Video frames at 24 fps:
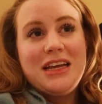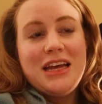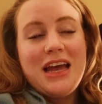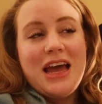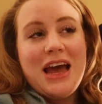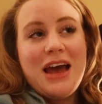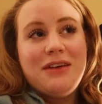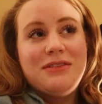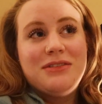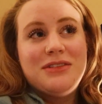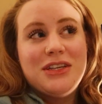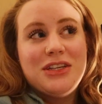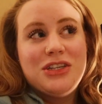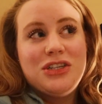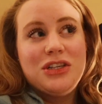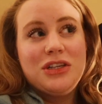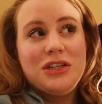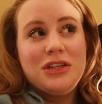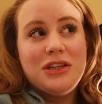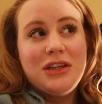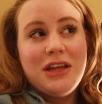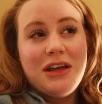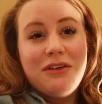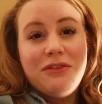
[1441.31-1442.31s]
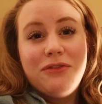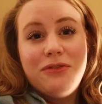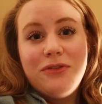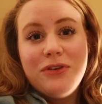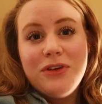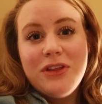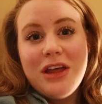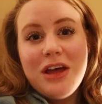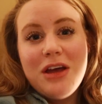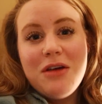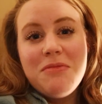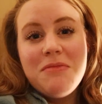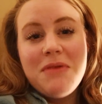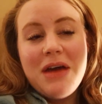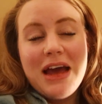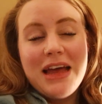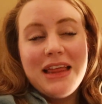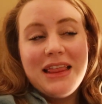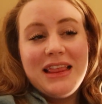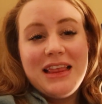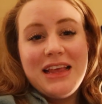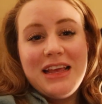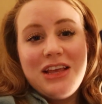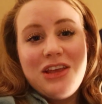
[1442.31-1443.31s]
have such a love for them,
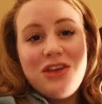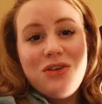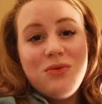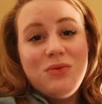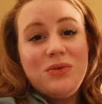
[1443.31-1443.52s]
I think you